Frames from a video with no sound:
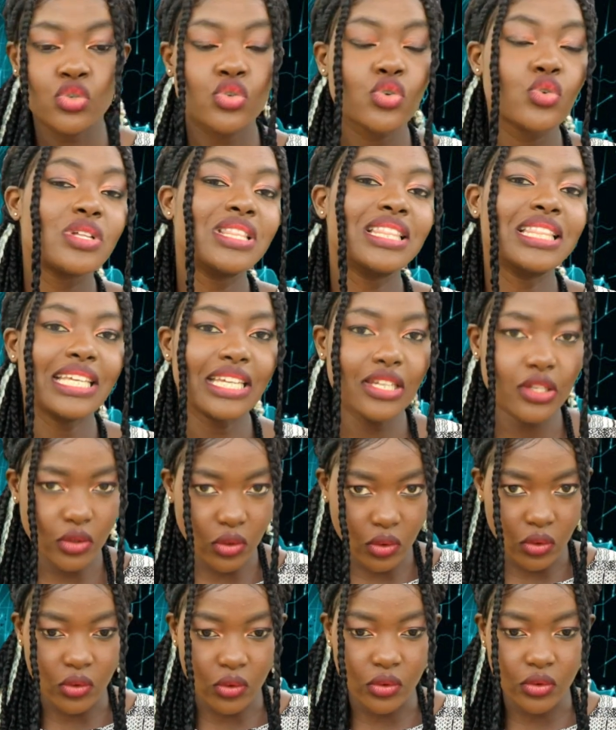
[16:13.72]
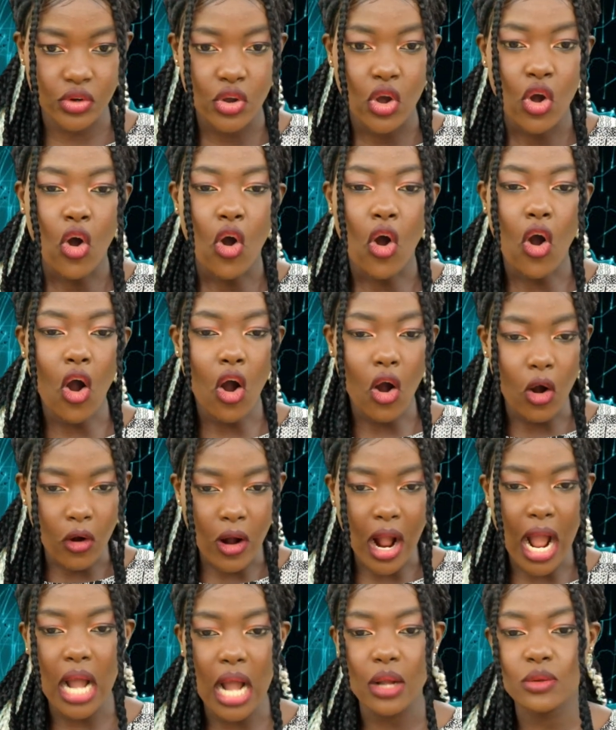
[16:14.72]
to lean on
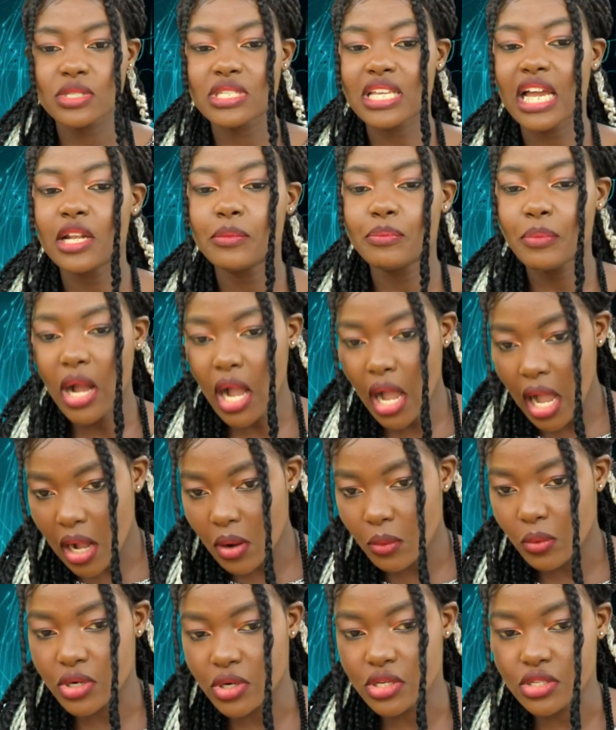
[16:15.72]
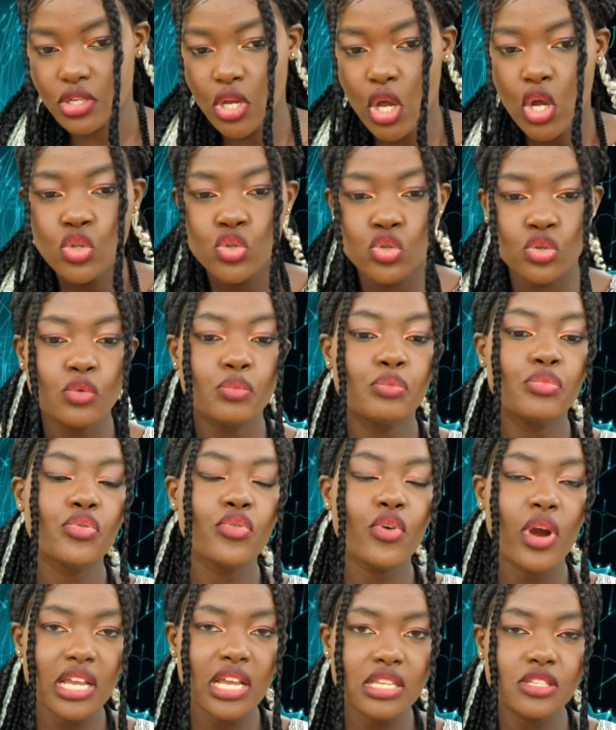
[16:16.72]
all outside powers to
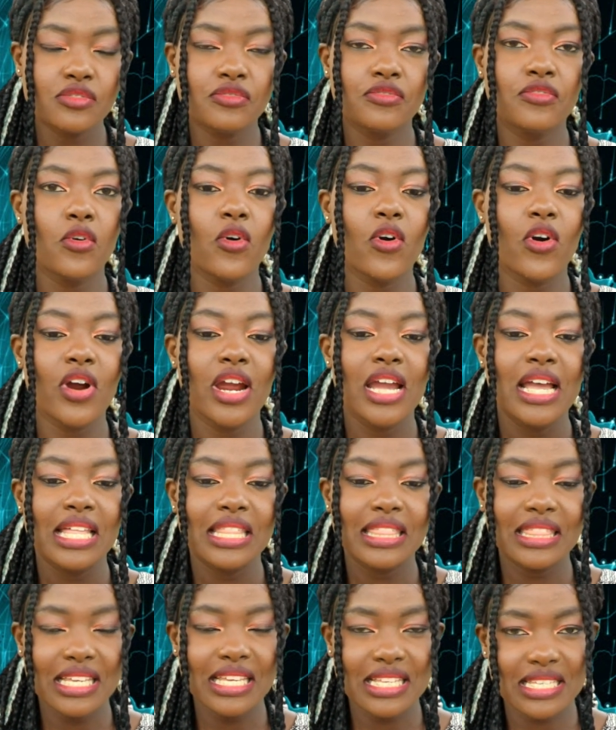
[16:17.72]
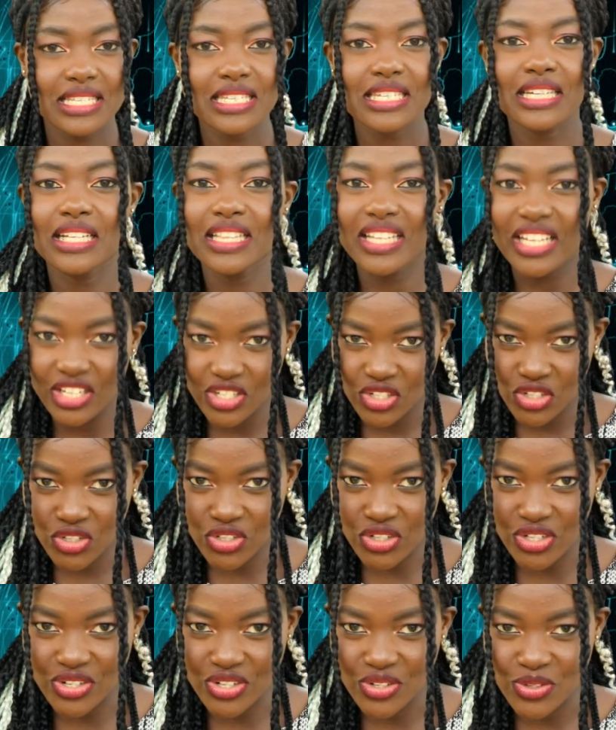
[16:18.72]
press for the
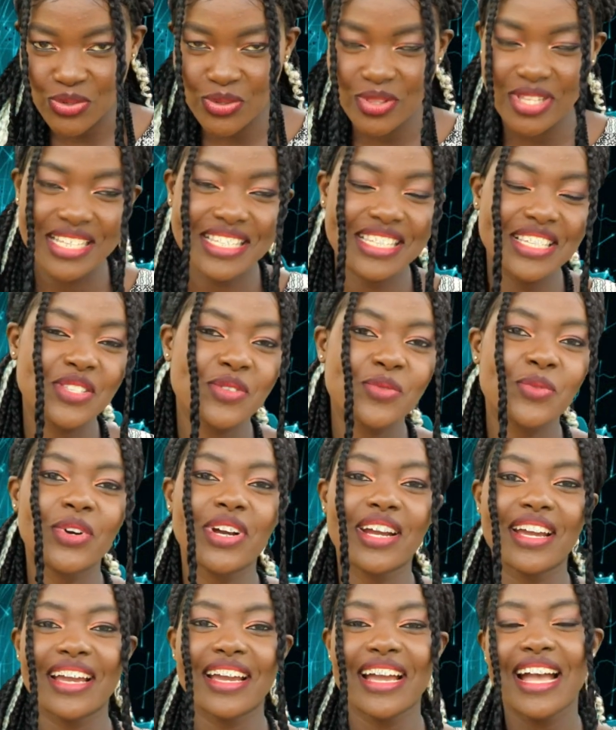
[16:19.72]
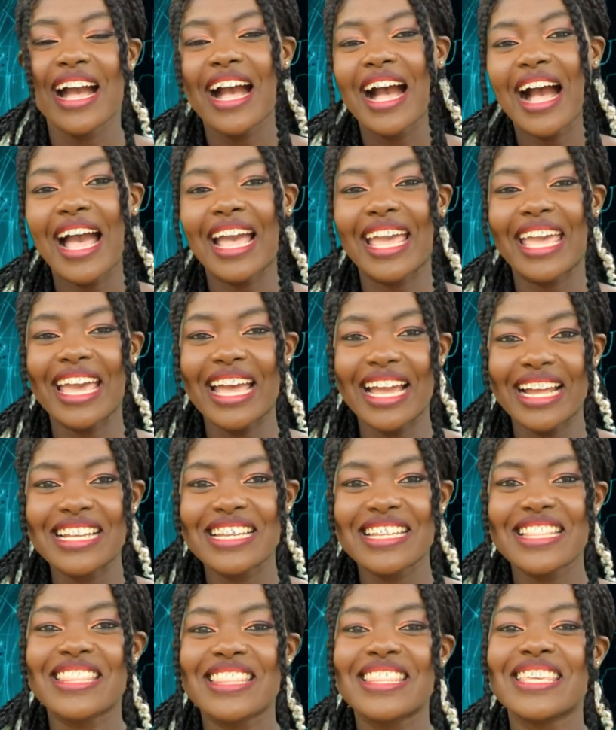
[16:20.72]
escalation. So this is where I
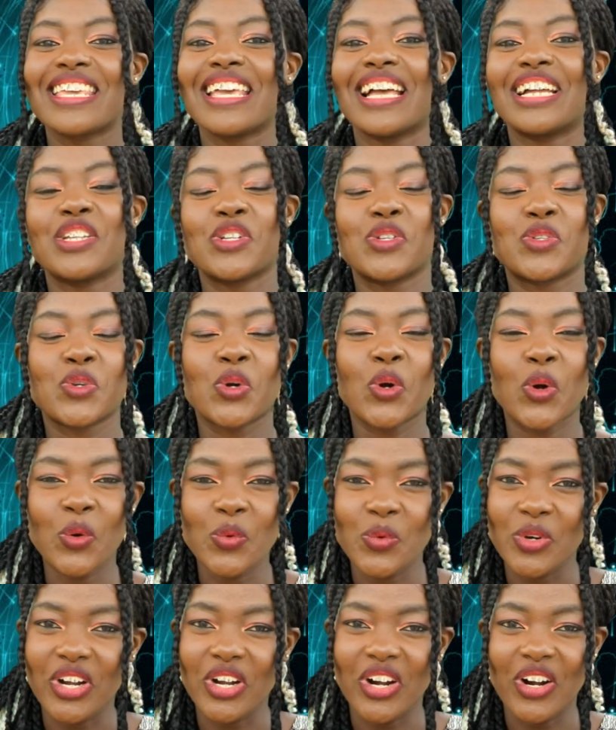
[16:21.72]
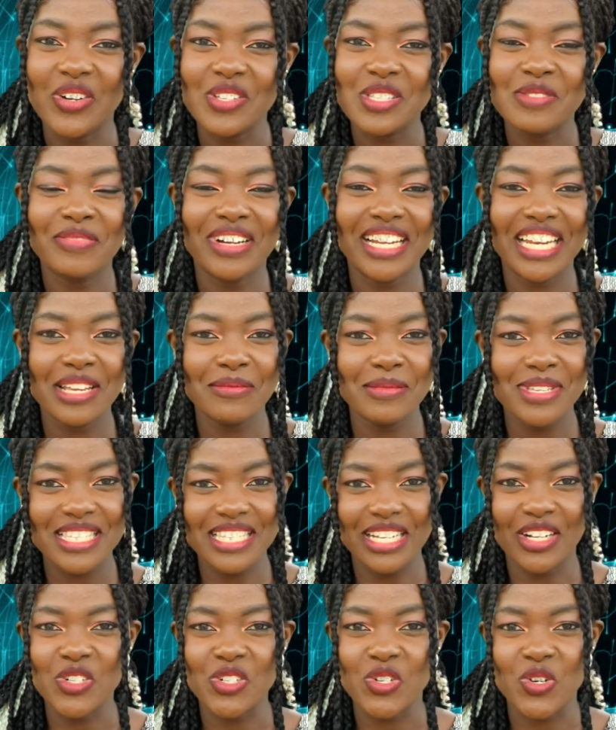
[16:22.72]
end the editorials. My name is
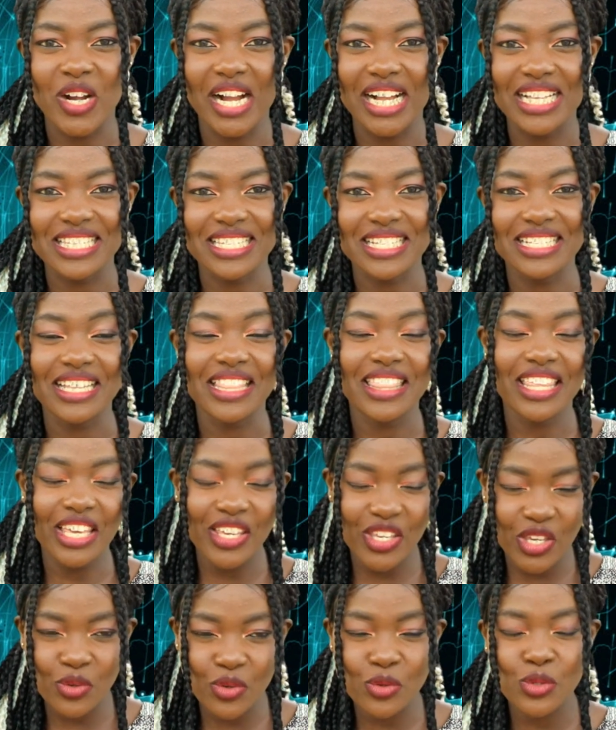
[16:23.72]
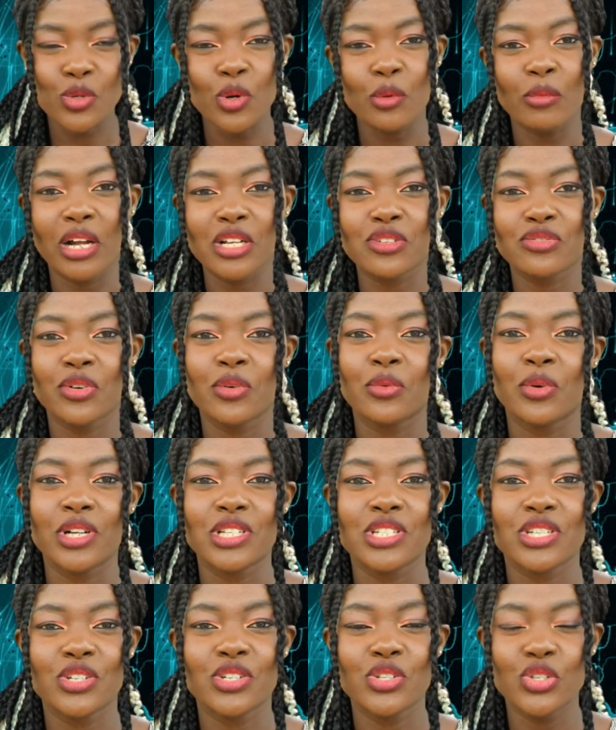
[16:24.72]
Sandra Asande. Thank you so much for
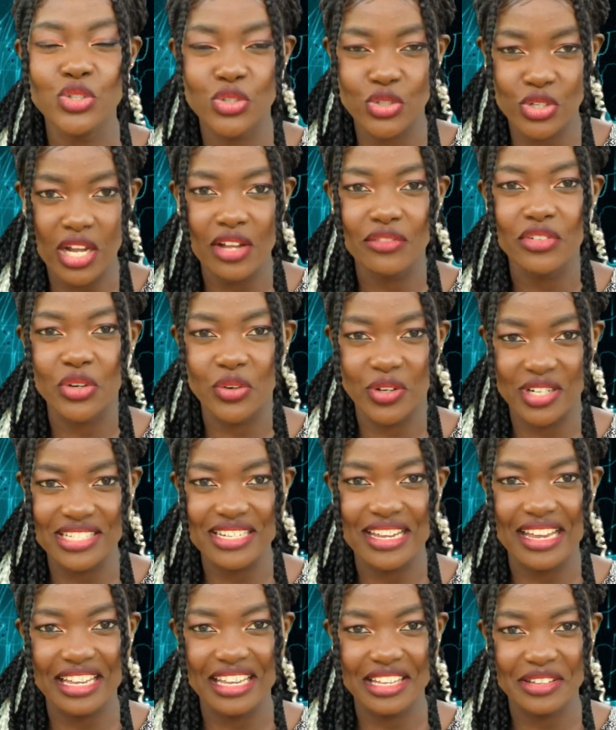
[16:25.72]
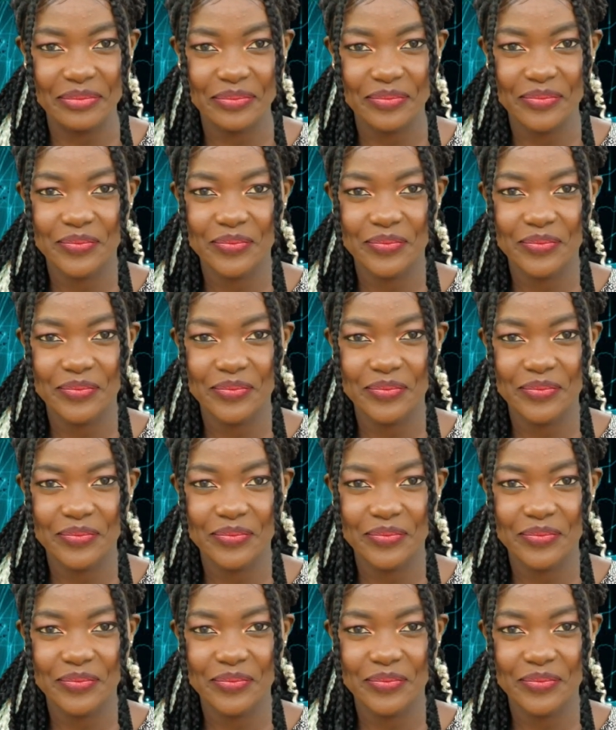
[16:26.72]
watching. You should have a great day.